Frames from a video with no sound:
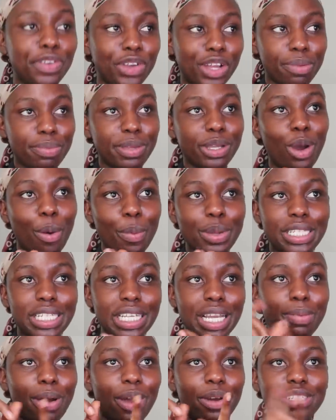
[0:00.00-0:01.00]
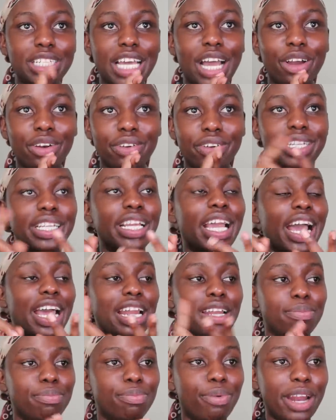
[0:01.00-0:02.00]
If you're going to be commenting about dowry
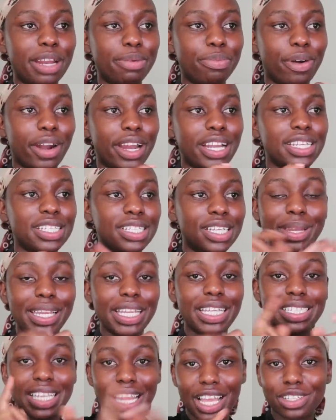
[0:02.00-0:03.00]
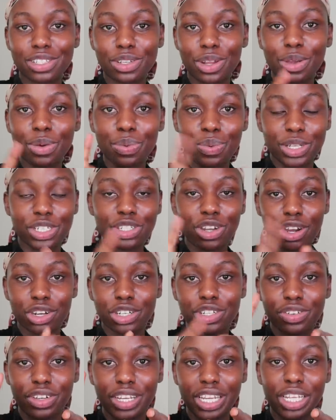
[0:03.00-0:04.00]
and bride price, please let us know which
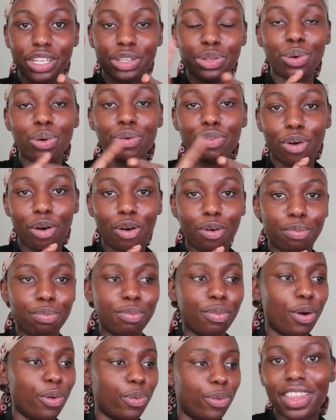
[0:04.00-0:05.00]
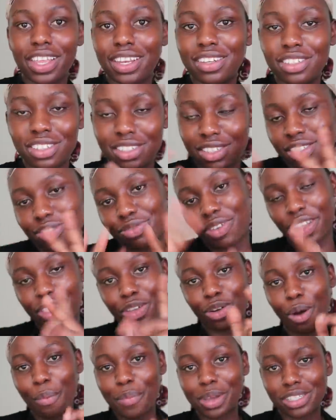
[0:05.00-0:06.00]
country you're from, and then just write
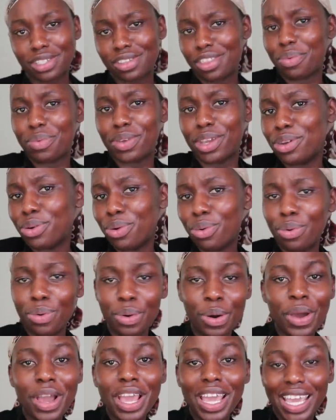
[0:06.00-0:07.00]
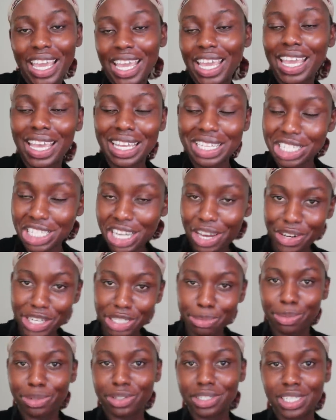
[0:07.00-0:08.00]
the comments so that we can all hear and share
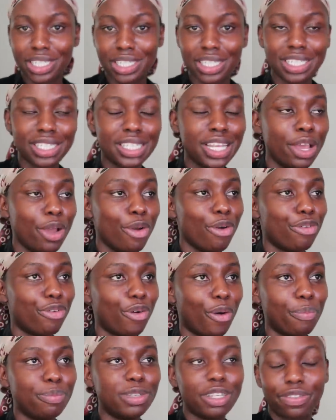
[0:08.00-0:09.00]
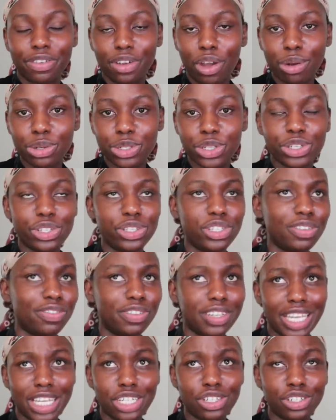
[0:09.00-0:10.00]
experiences from different cultures,
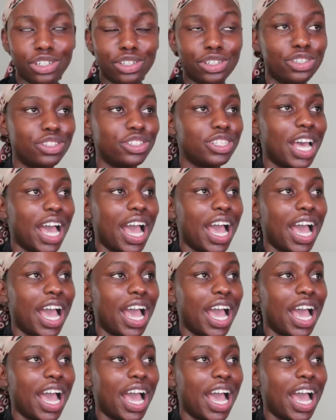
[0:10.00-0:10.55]
different nations.